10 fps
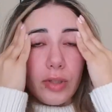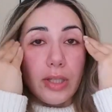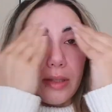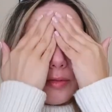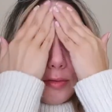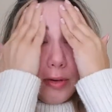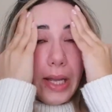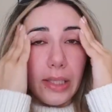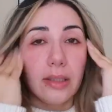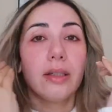really
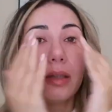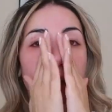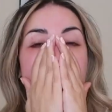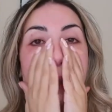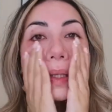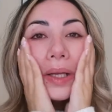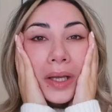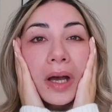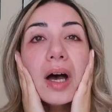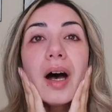red
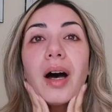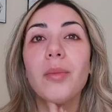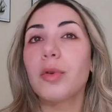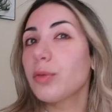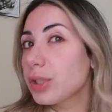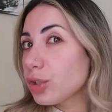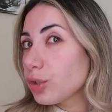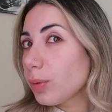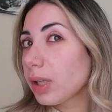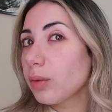um,
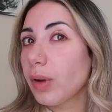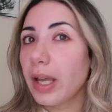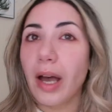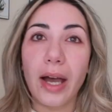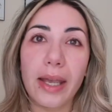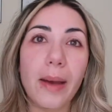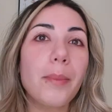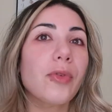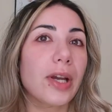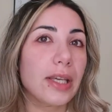which by the way i
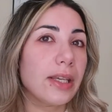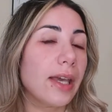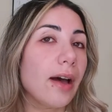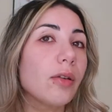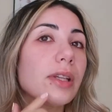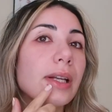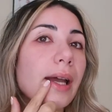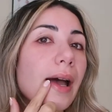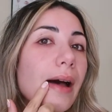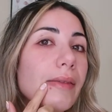am breaking out and i
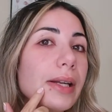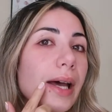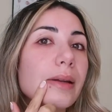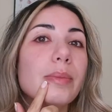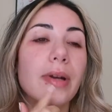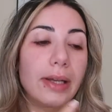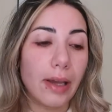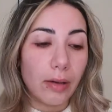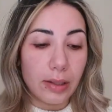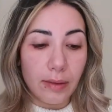haven't had a
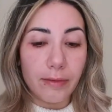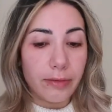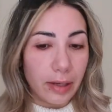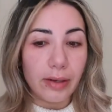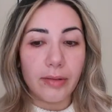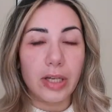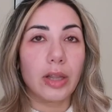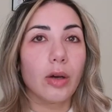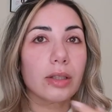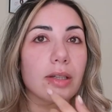breakout in a very very
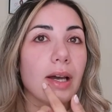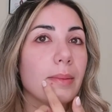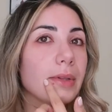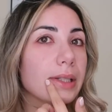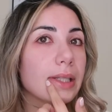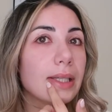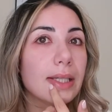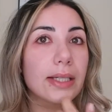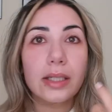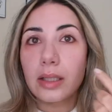long time like
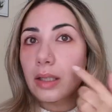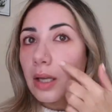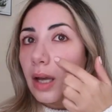here